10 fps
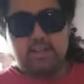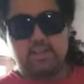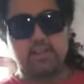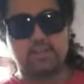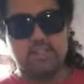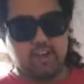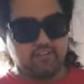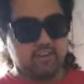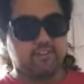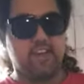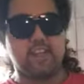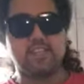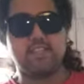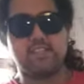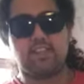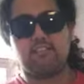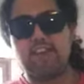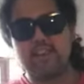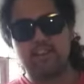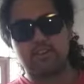so self-defense.
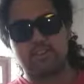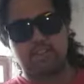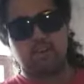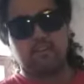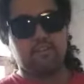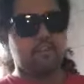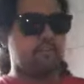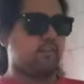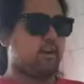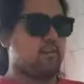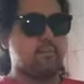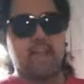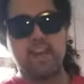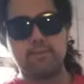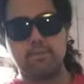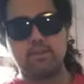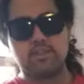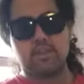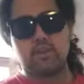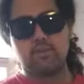Defending yourself from animals
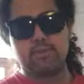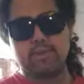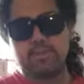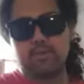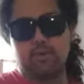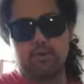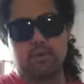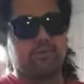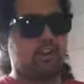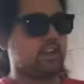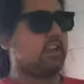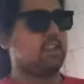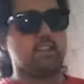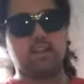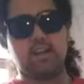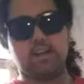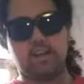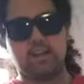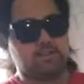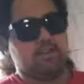or humans or fucking,
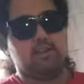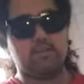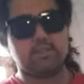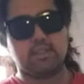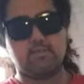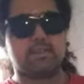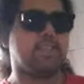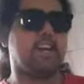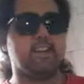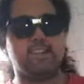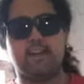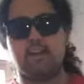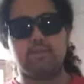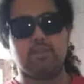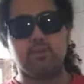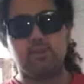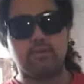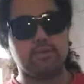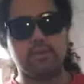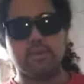just something sliding down the
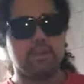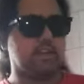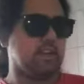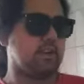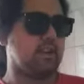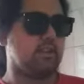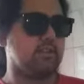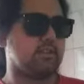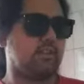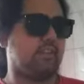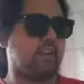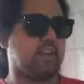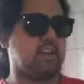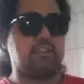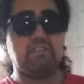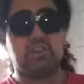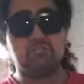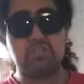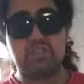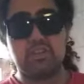road. You know, there's a fucking
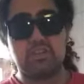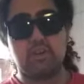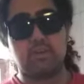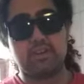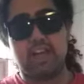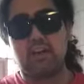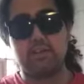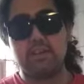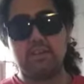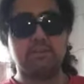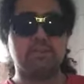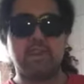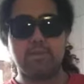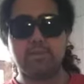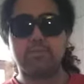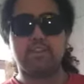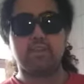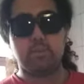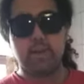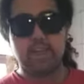dumpster going downhill and you happen to be in
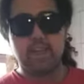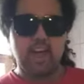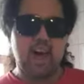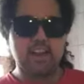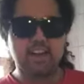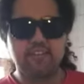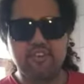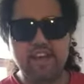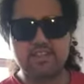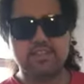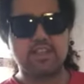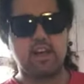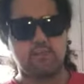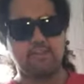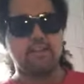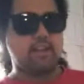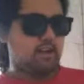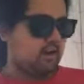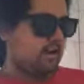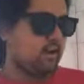the way. How do you defend yourself?
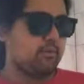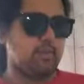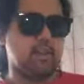Alright,